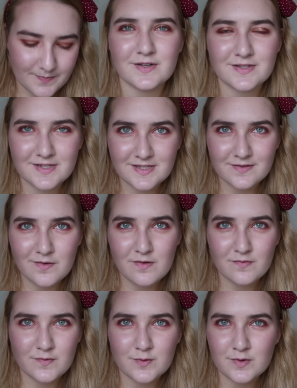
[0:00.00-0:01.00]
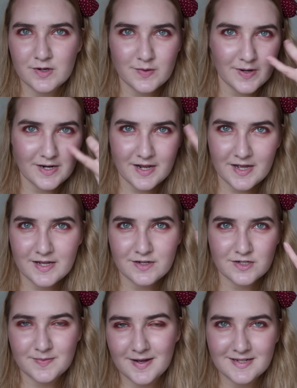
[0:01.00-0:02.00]
So since I've gone for quite a
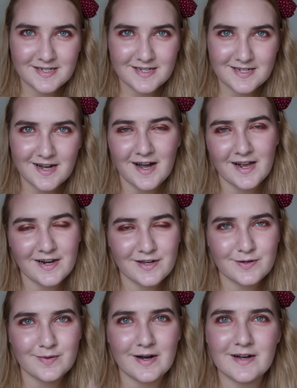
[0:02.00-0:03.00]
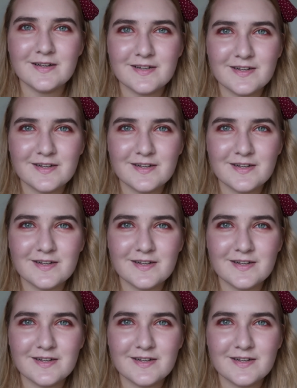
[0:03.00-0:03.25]
dramatic eye look, well,